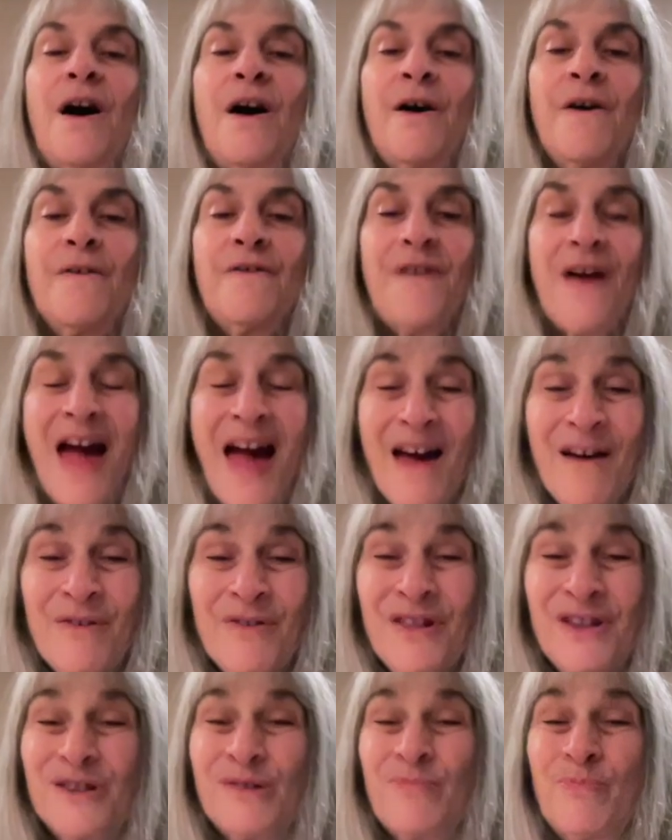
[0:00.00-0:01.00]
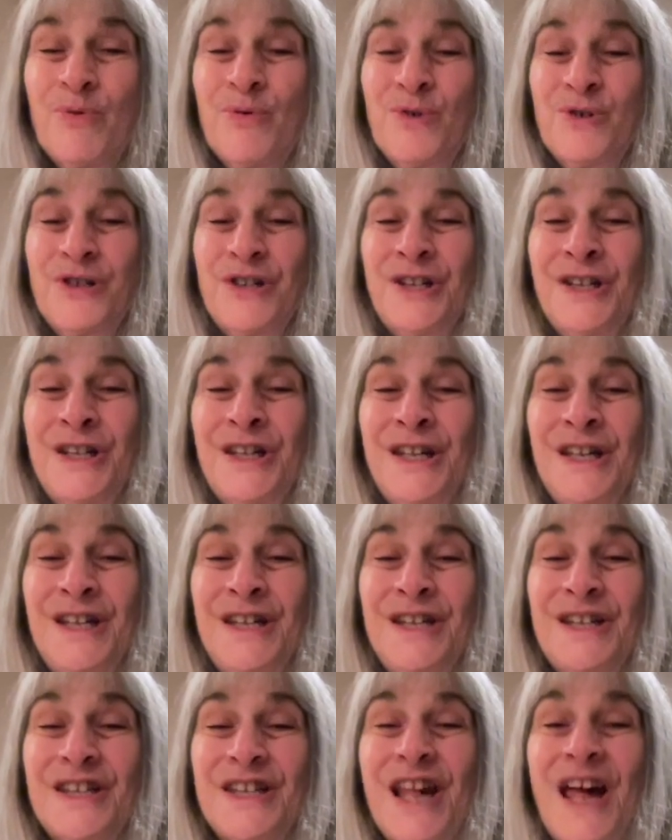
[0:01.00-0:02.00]
of how this person
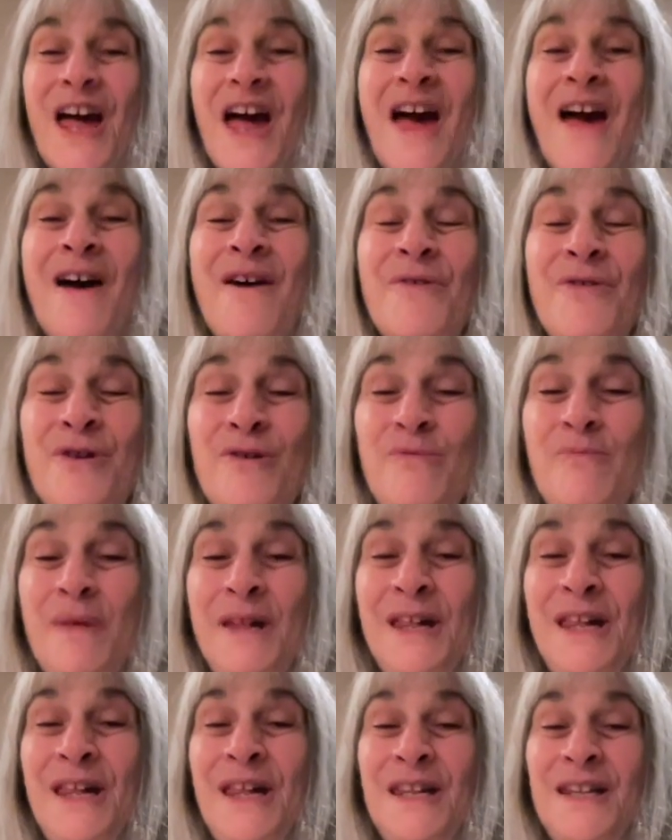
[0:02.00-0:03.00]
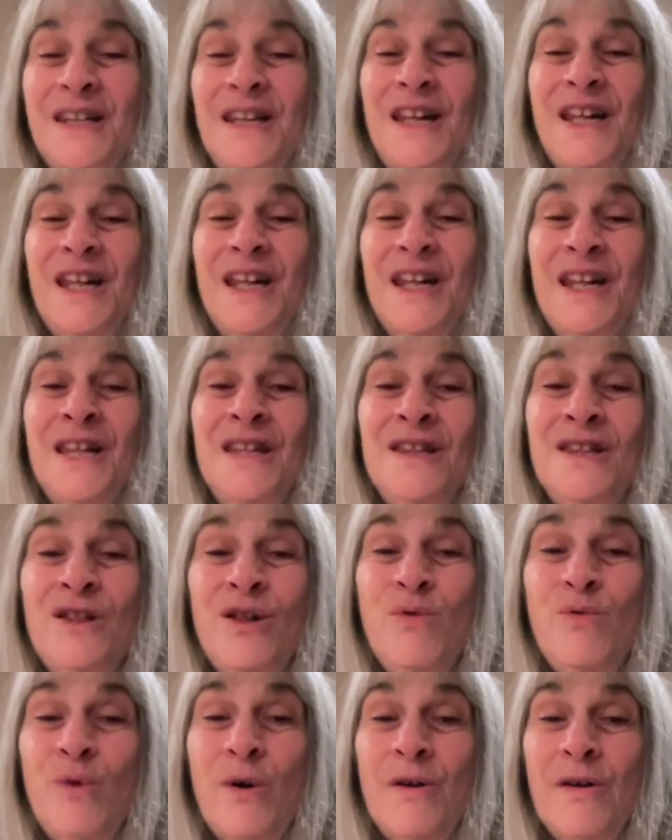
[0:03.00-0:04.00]
is, how they're being in
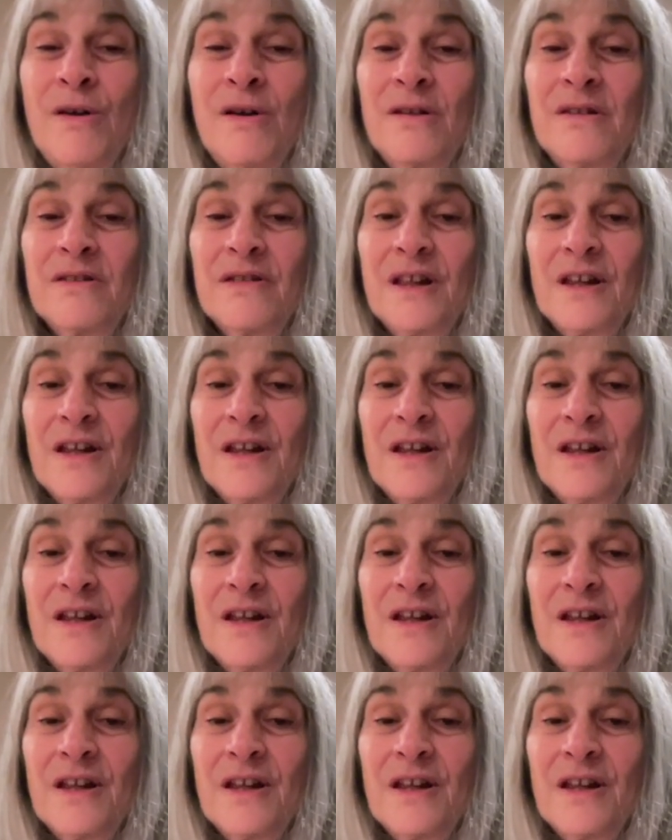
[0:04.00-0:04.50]
the world,